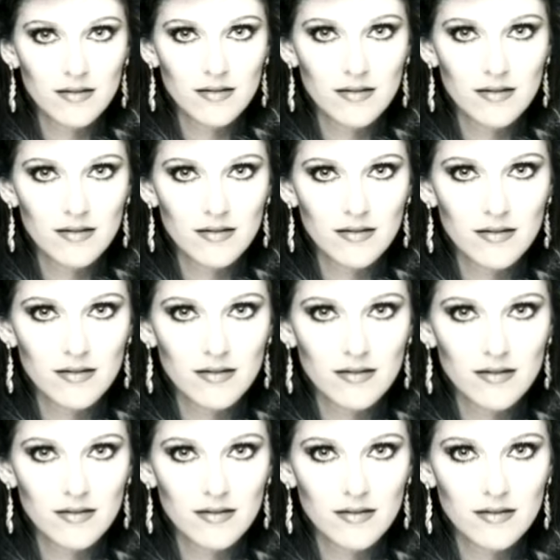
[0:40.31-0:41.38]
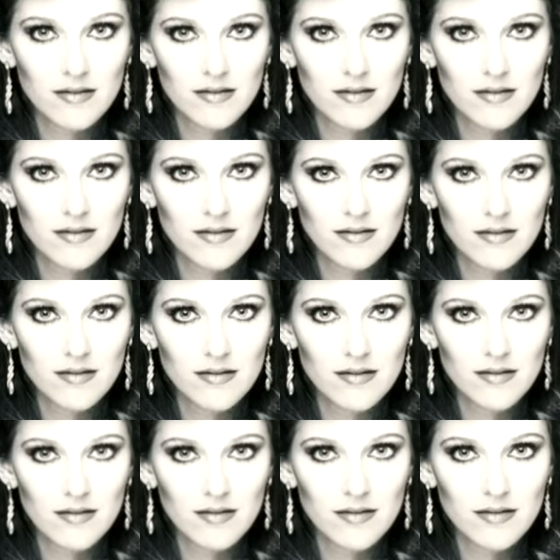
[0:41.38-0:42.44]
Acting and modeling opportunities
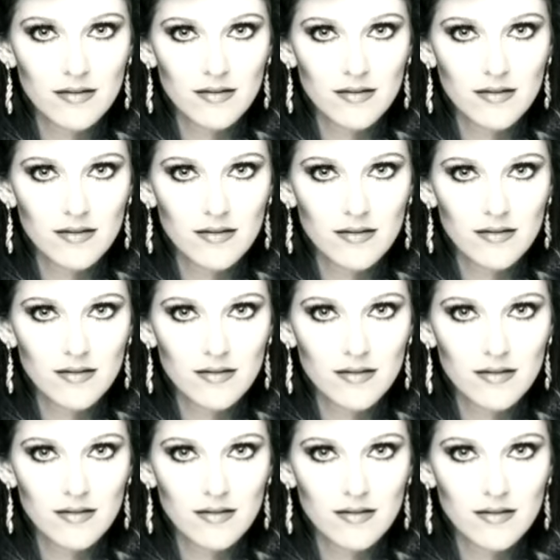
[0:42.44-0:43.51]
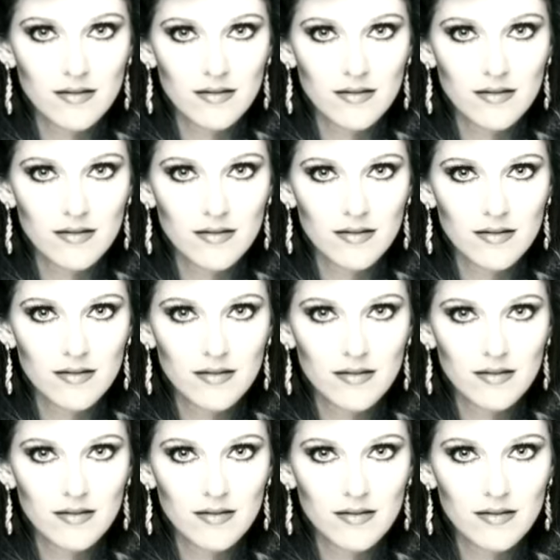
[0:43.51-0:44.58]
followed. But drug
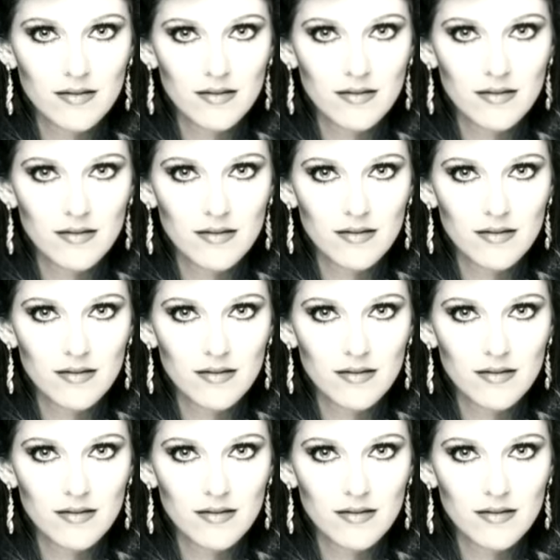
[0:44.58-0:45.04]
use that began